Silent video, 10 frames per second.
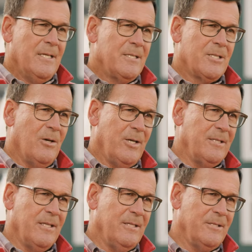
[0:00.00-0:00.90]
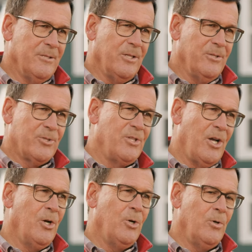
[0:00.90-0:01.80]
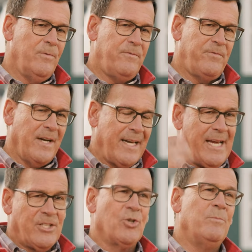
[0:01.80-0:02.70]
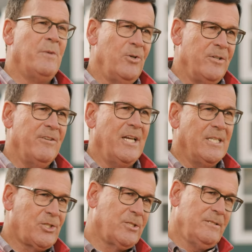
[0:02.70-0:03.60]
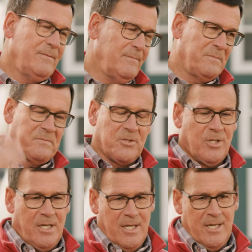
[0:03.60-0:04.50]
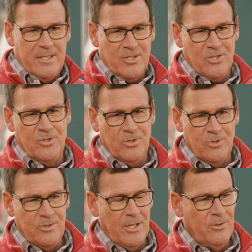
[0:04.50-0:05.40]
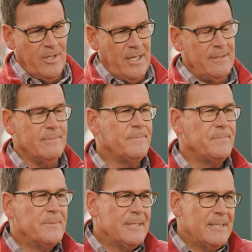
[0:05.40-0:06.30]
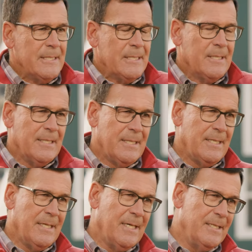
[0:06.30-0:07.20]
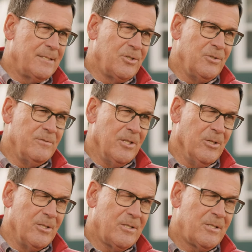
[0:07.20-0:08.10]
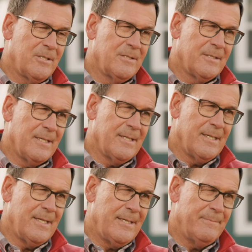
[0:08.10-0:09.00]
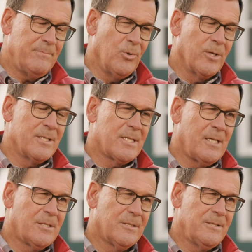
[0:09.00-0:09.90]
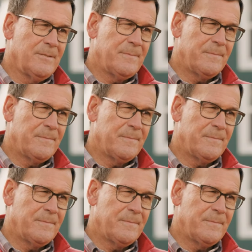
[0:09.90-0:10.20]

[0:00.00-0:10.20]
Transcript: no, we don't. so it, it there, there's no financial motivation for us to donate to various uh, organizations.